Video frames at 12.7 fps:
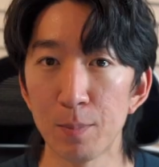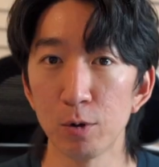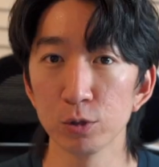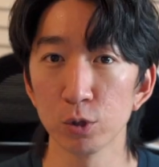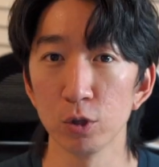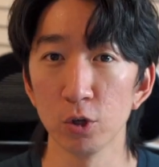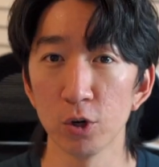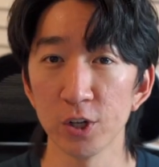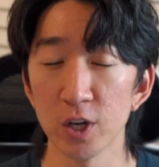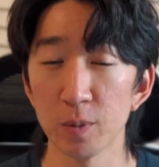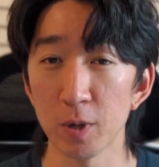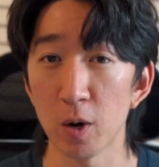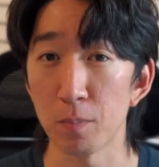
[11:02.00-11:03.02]
I'm also
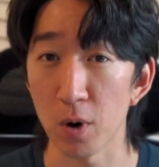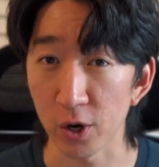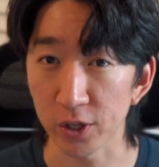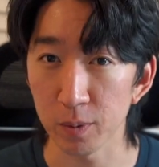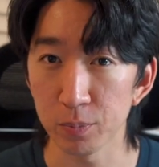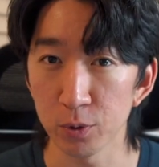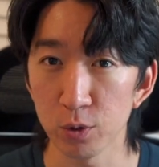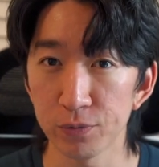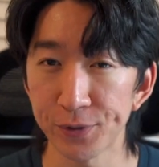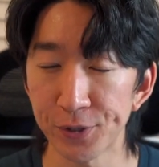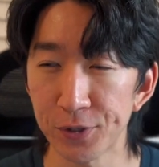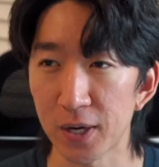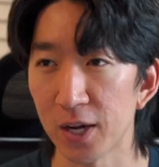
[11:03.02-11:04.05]
learning about market
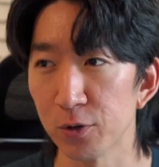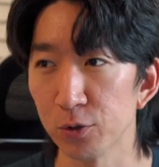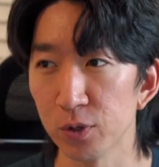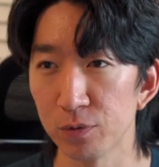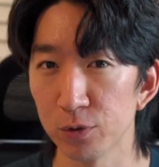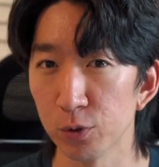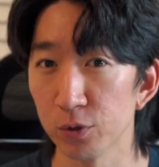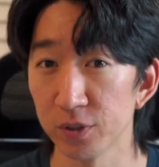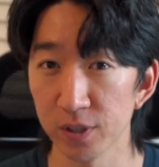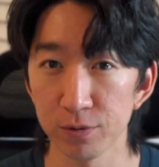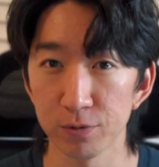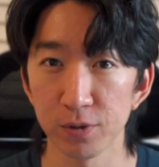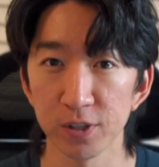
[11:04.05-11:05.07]
profile. I don't know if you know the
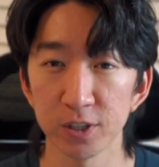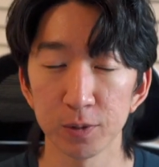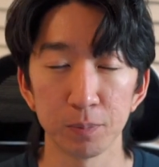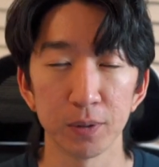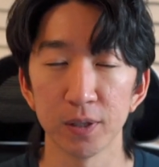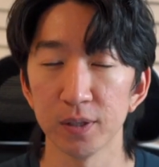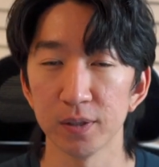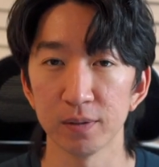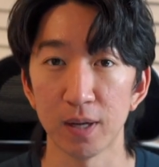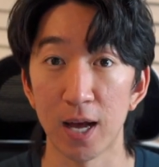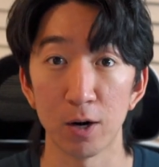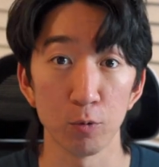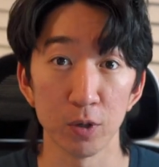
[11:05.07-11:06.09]
difference, but
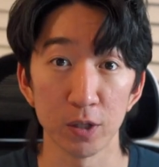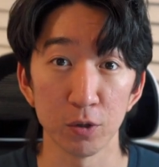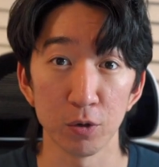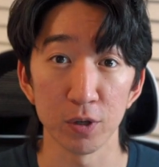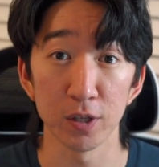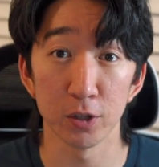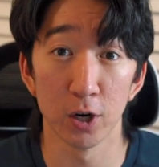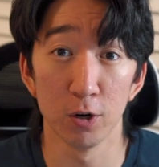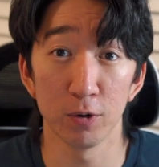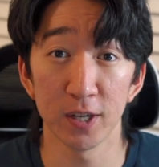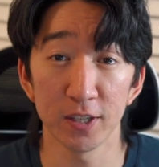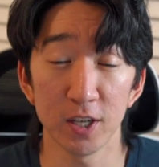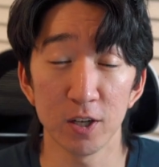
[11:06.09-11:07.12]
I don't really know either
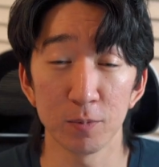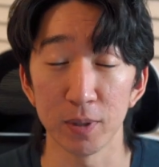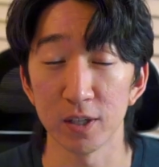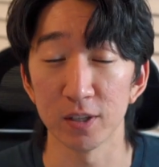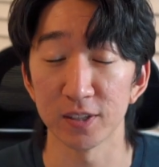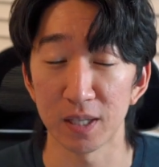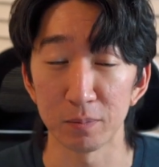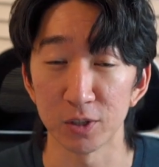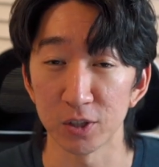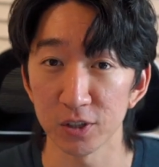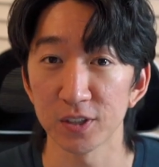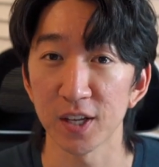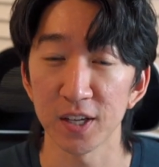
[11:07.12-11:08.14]
right now because I'm
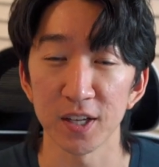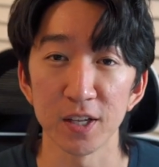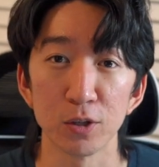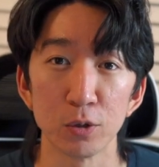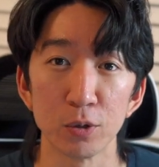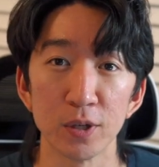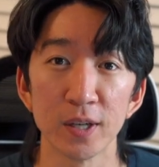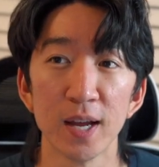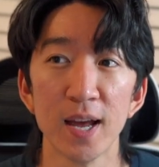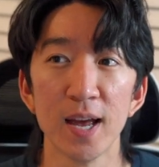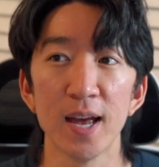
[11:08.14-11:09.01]
just getting into it.